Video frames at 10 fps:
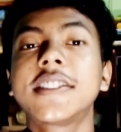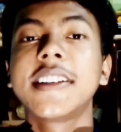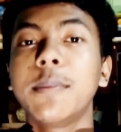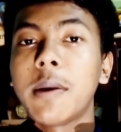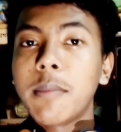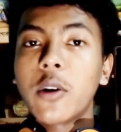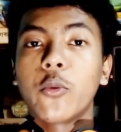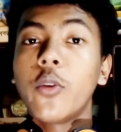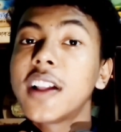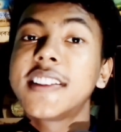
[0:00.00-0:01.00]
remember
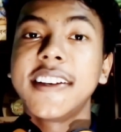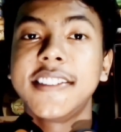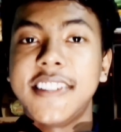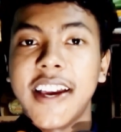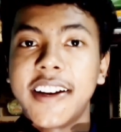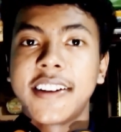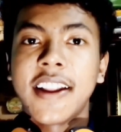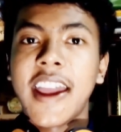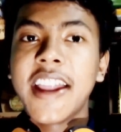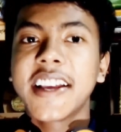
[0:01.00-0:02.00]
one thing that
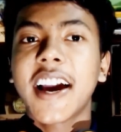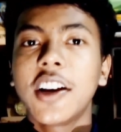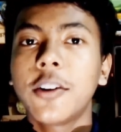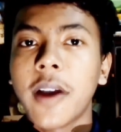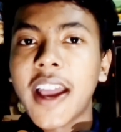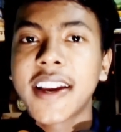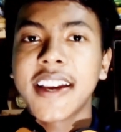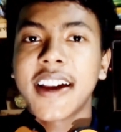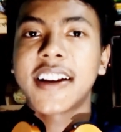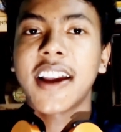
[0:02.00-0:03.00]
any kind of hacking
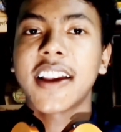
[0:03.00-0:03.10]
attack